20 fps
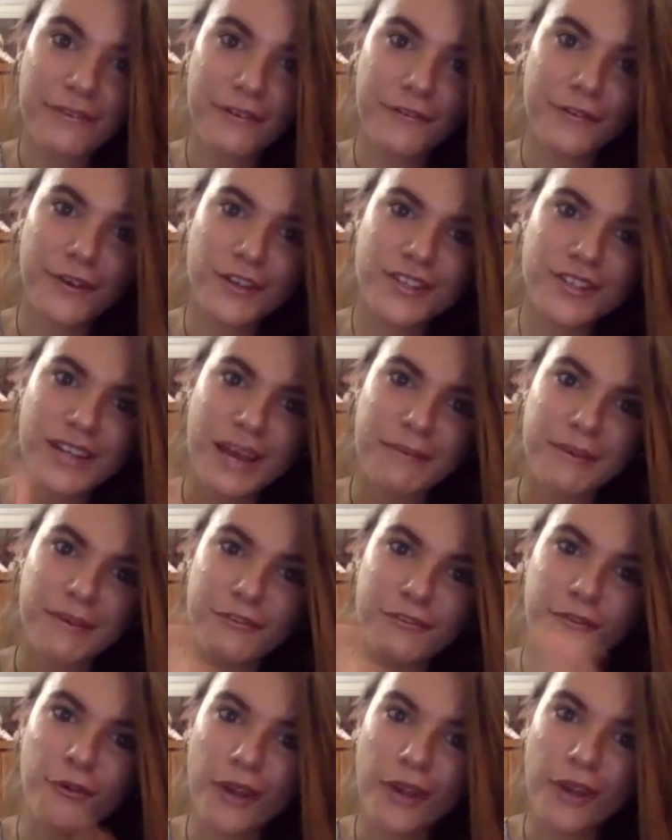first time in
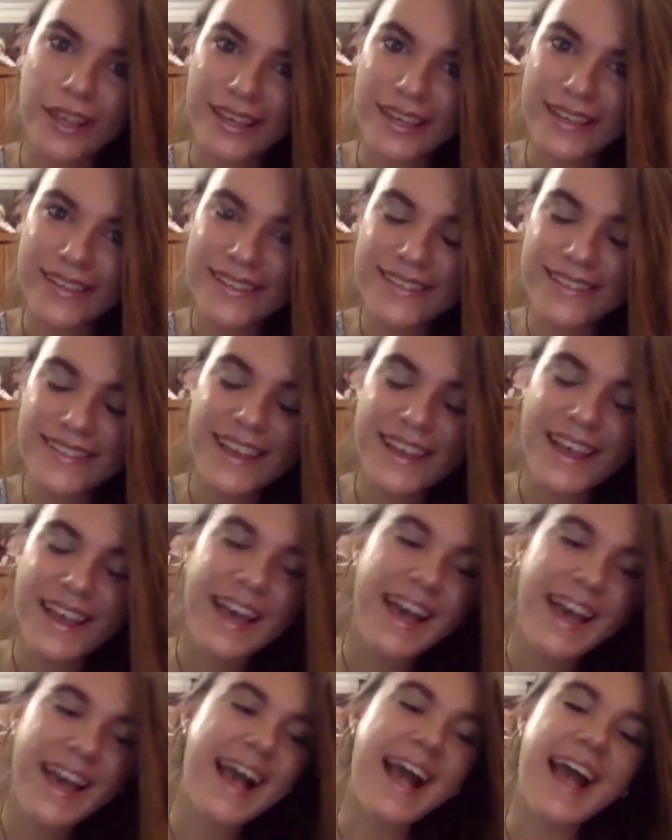4 years.
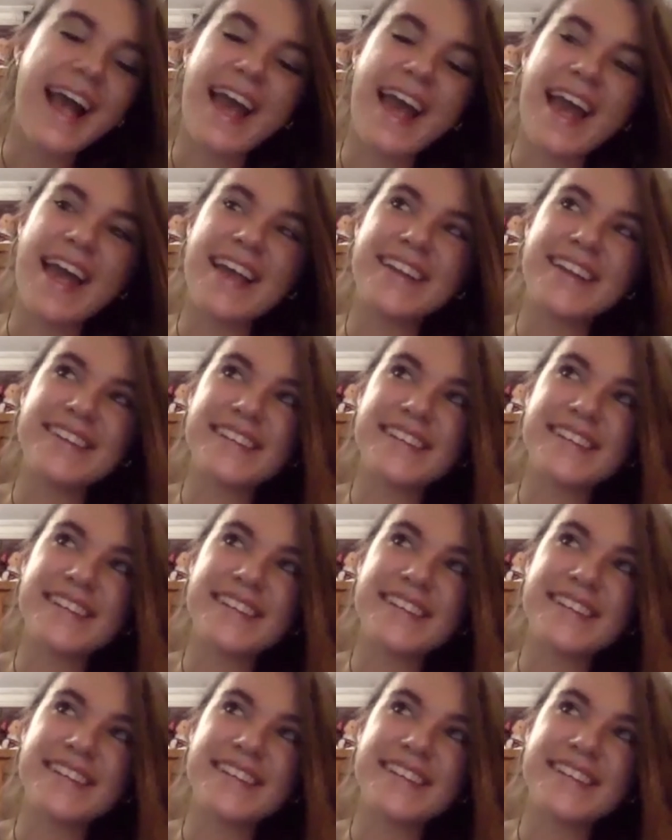And